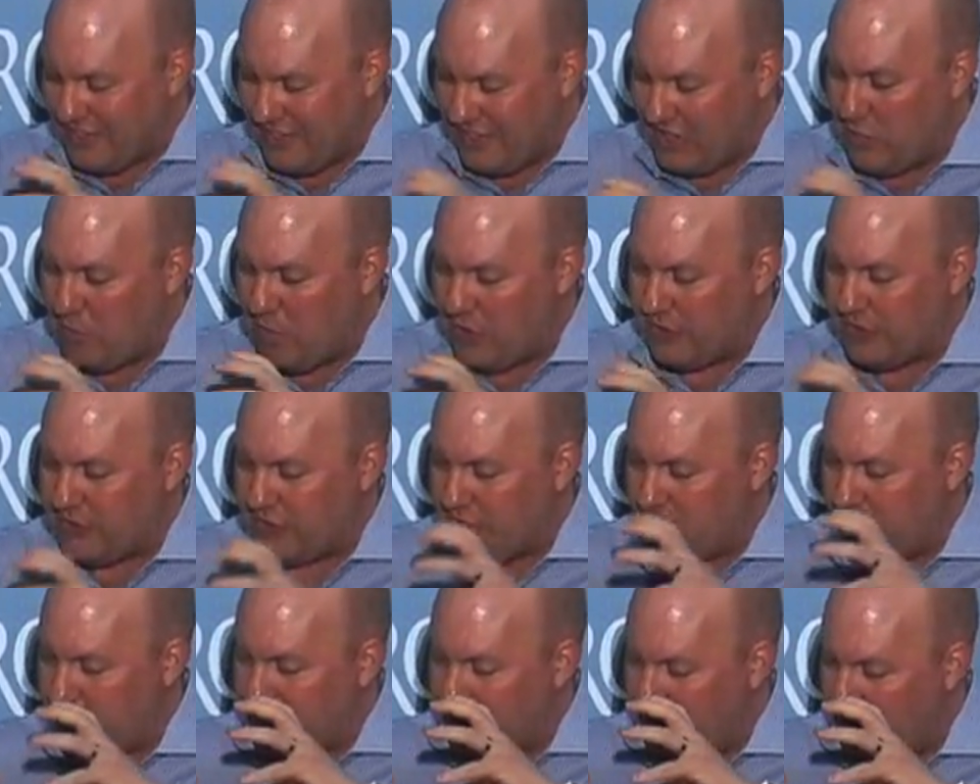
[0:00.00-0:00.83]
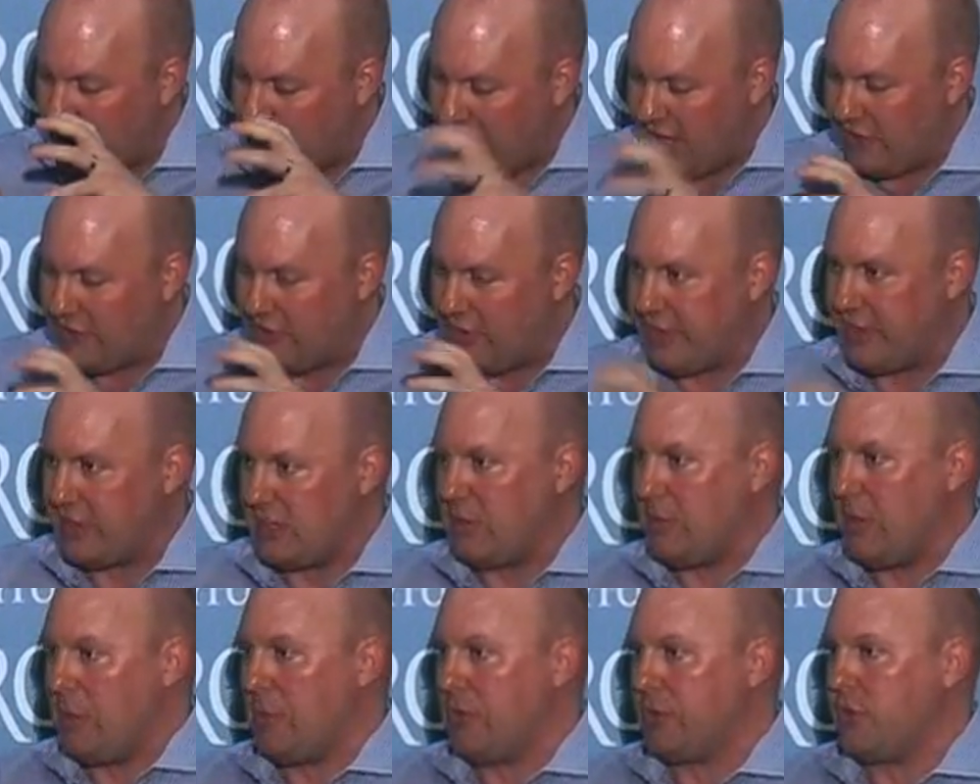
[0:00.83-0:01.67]
single most sort of foundational thing
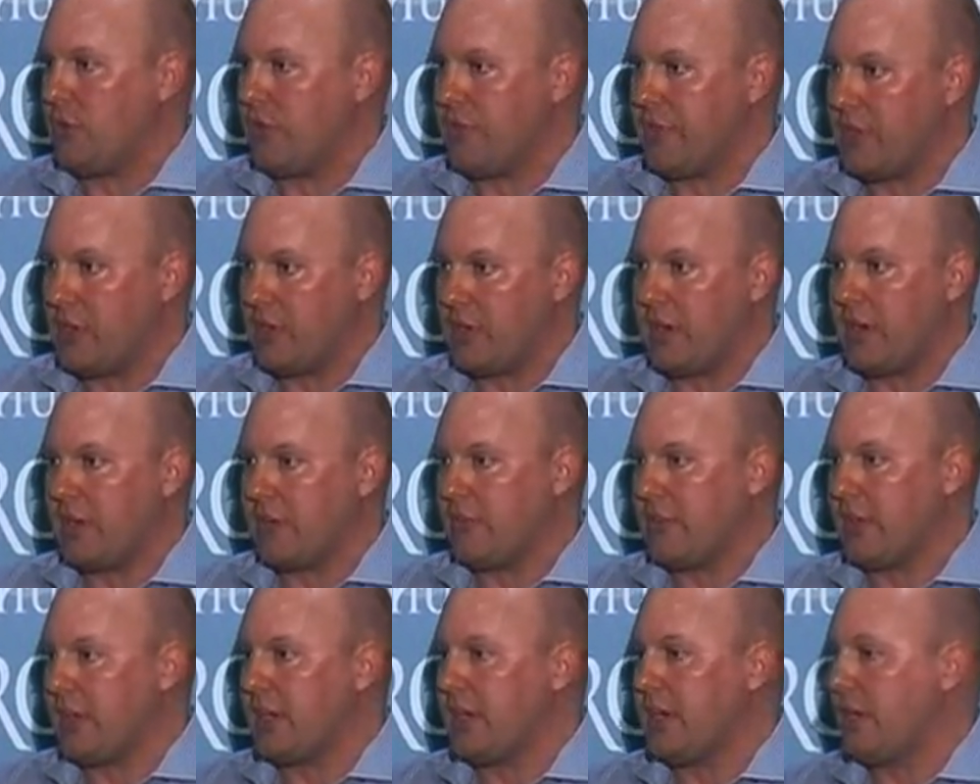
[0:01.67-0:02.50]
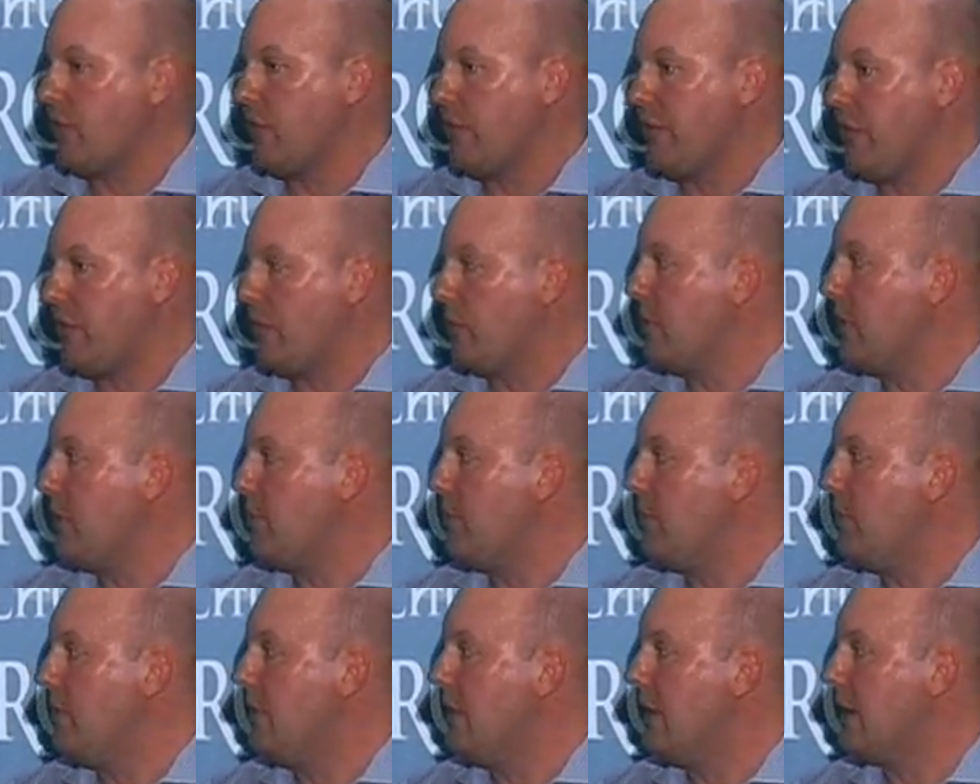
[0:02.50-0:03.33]
that people do on the internet is they connect with other
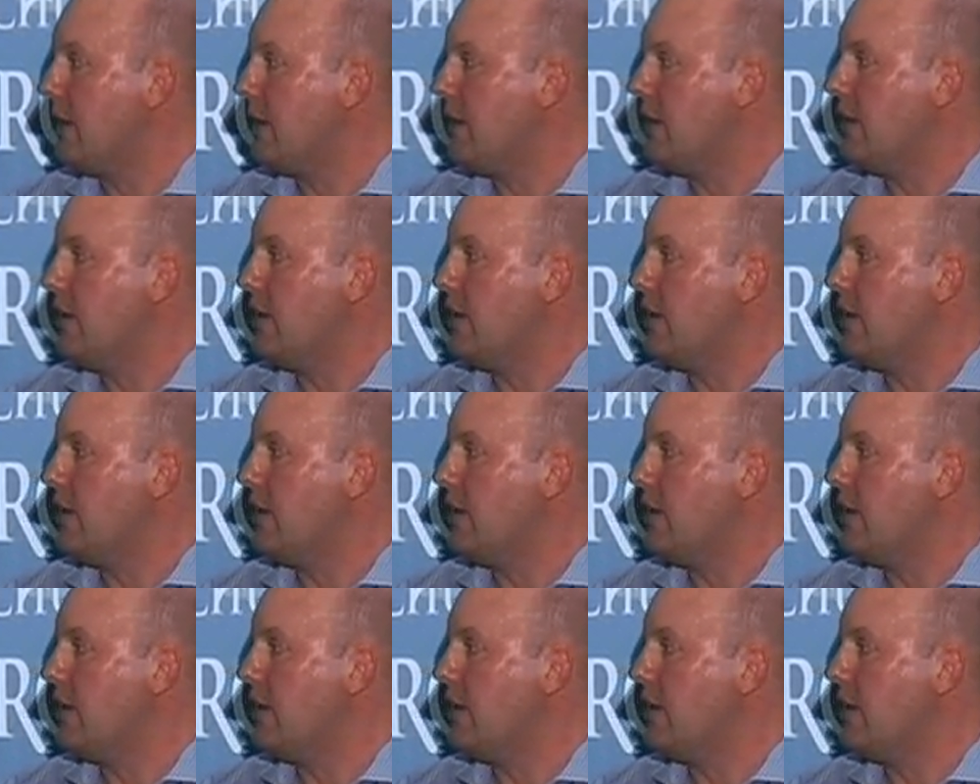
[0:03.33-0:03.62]
people. Like